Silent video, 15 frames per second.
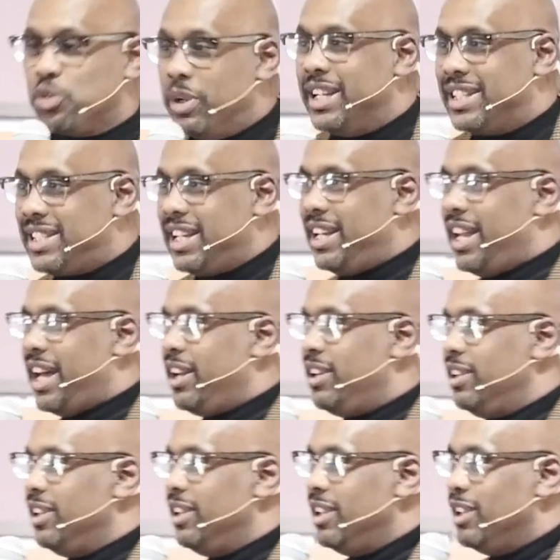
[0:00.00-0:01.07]
one that said that.
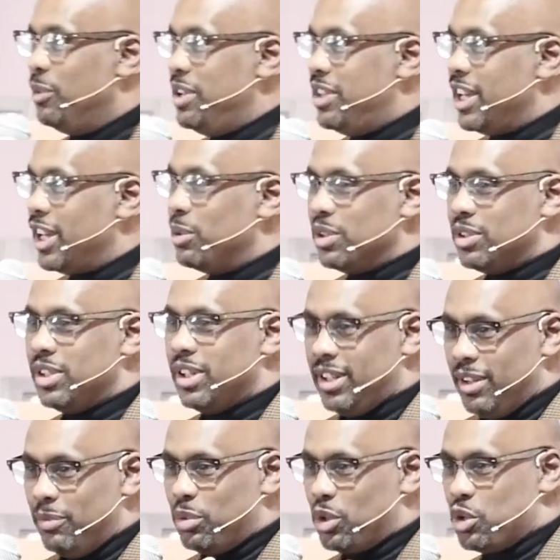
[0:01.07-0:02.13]
We think it was
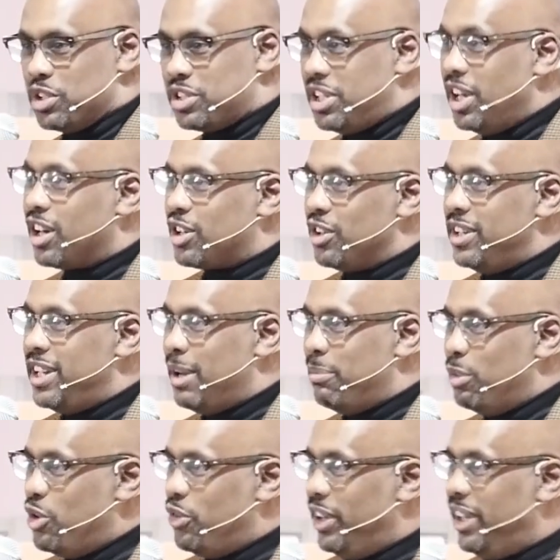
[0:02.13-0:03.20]
Chris Tucker in that
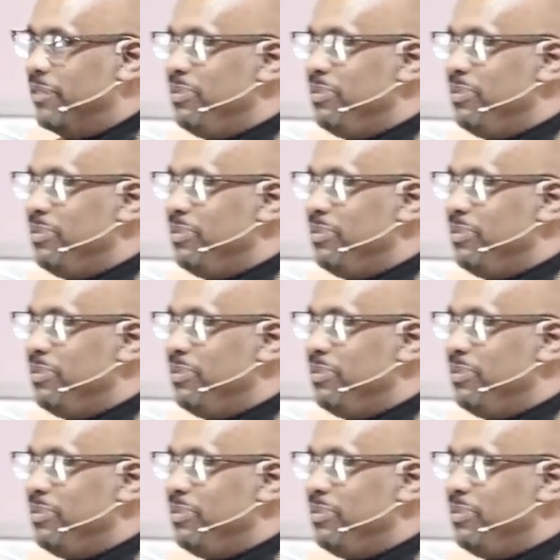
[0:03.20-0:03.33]
movie.